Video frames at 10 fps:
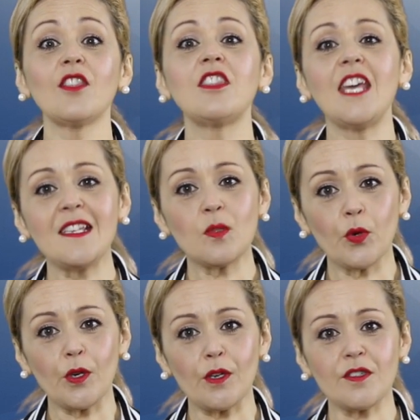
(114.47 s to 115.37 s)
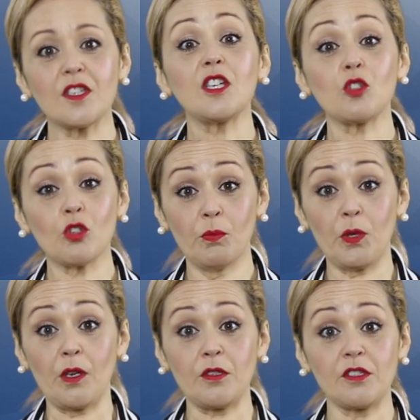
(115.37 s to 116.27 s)
these words
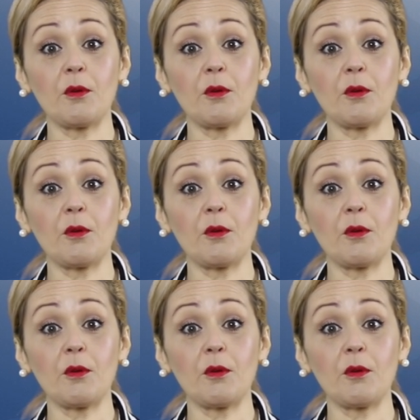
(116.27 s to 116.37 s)
contribute